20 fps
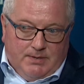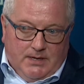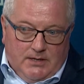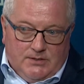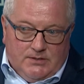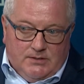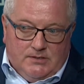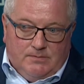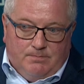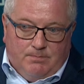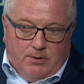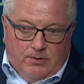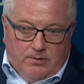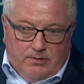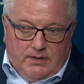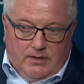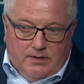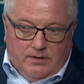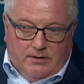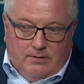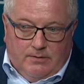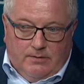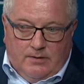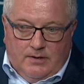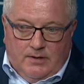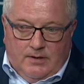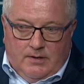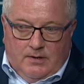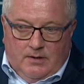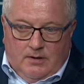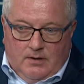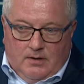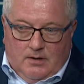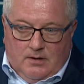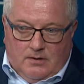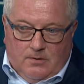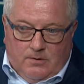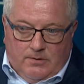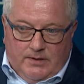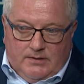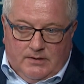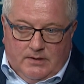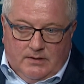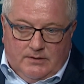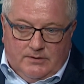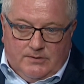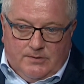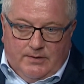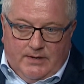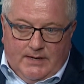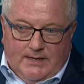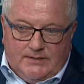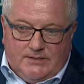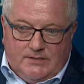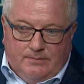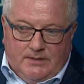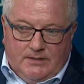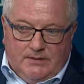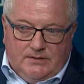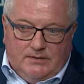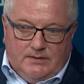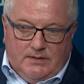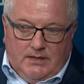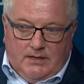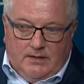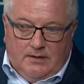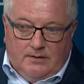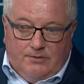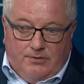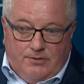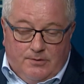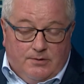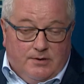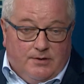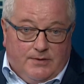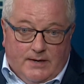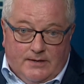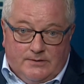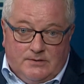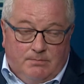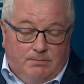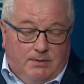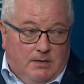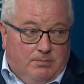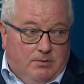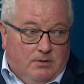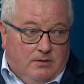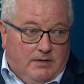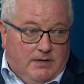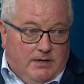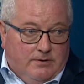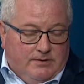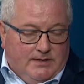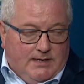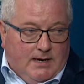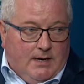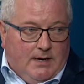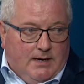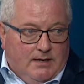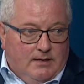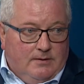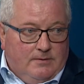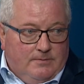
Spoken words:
patients per year, according to industry estimates, and 30,000 people a year die.